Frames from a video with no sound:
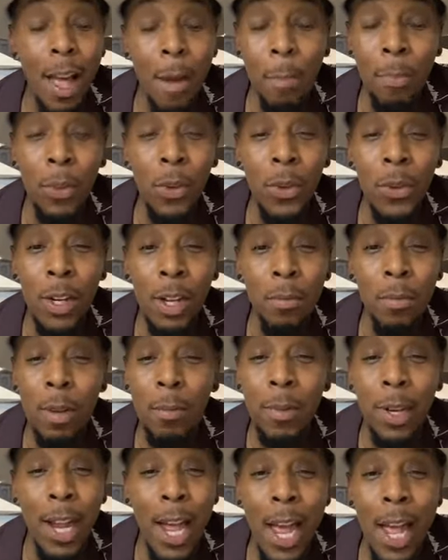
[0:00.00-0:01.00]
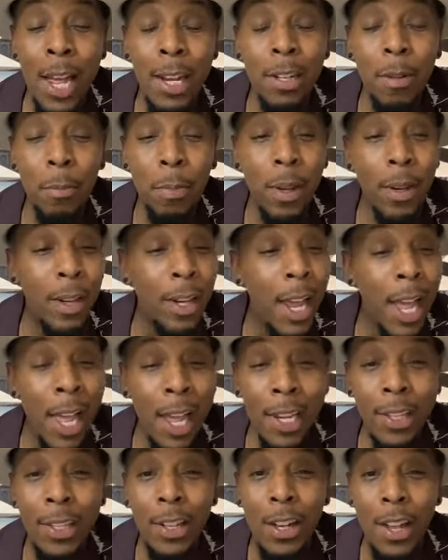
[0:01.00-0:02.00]
I pulled up them lines of
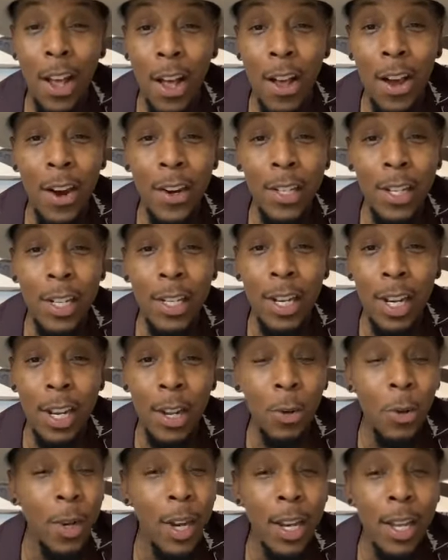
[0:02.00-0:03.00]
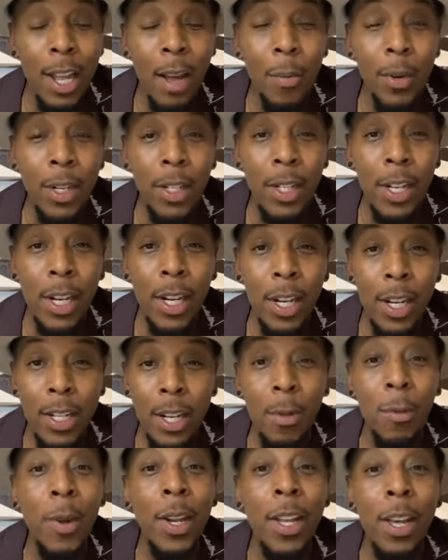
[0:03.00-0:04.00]
lines of cars. I said, "Who they coming to see?"
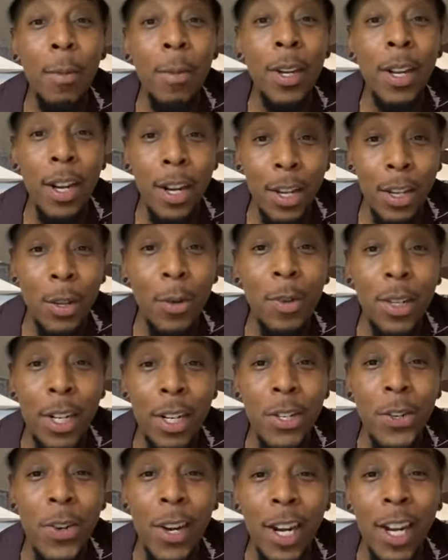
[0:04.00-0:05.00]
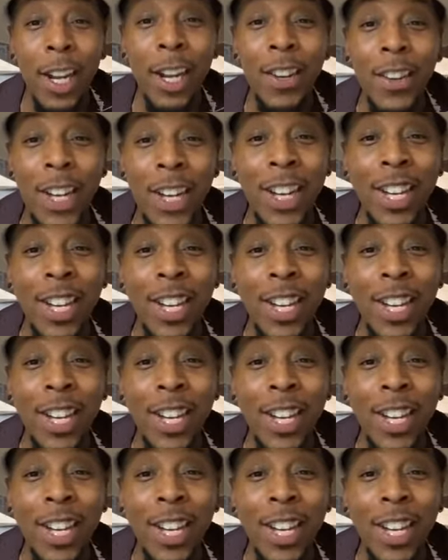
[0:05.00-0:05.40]
They said, "We coming to hear you, Deitrick."